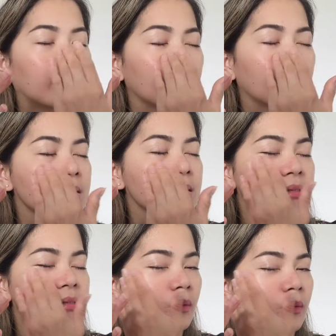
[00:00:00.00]
can't
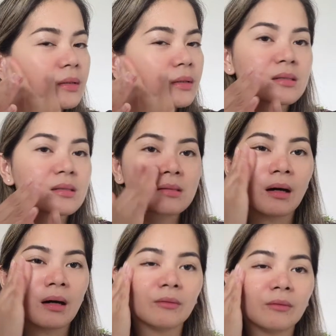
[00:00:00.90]
say what's the
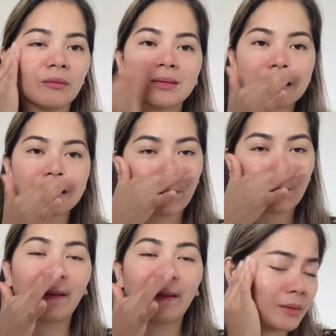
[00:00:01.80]
smell. What's the
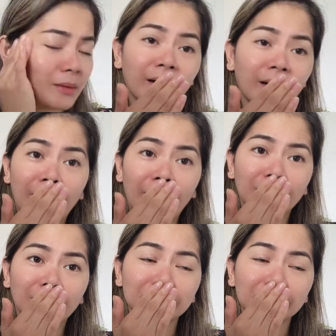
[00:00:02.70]
smell? Maybe a
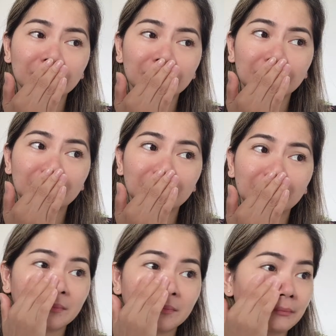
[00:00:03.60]
carrot?
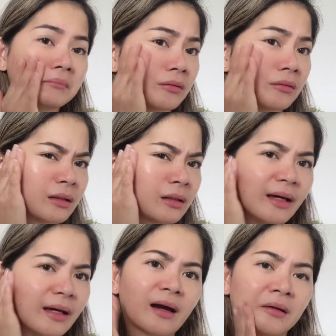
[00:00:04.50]
No, not
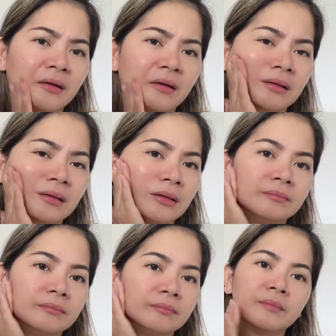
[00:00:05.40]
really a carrot
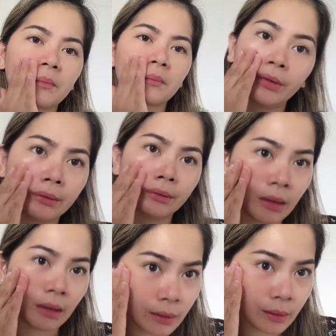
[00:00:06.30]
though. We're
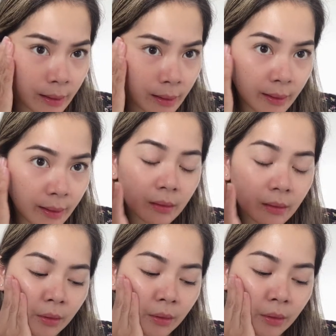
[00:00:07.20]
done,
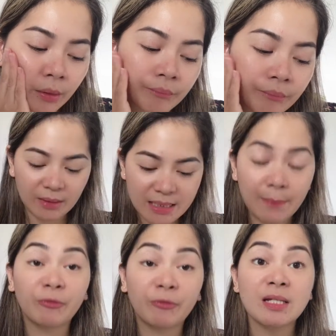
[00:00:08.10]
and let's
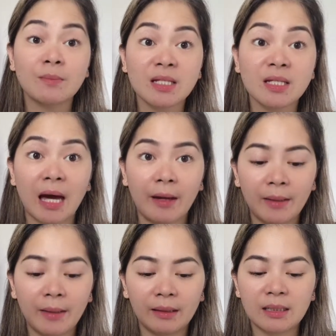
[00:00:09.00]
keep it for some
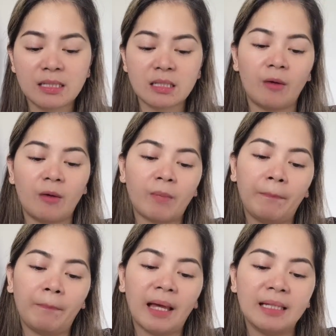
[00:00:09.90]
time and let's
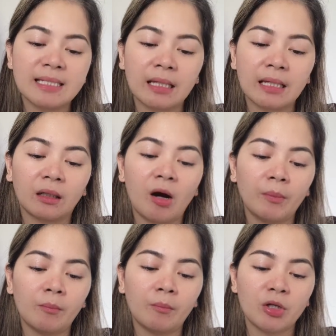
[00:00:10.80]
apply instead a
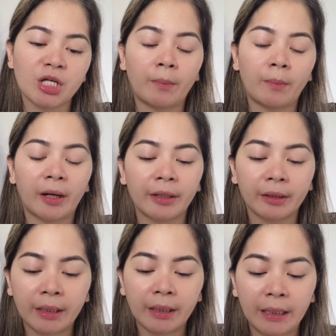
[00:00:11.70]
calming moisture
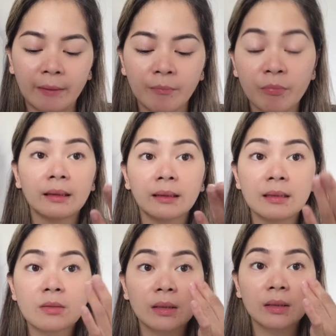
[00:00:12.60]
barrier cream. And then
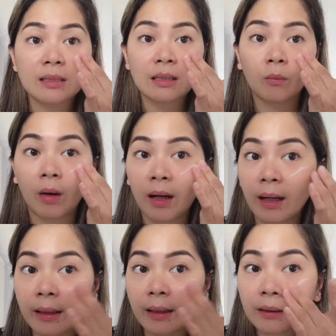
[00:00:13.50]
this one is in
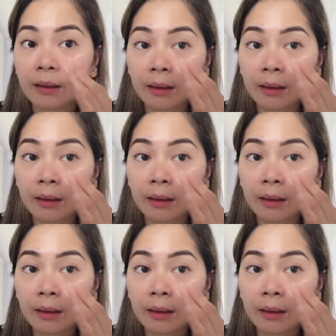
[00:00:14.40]
white.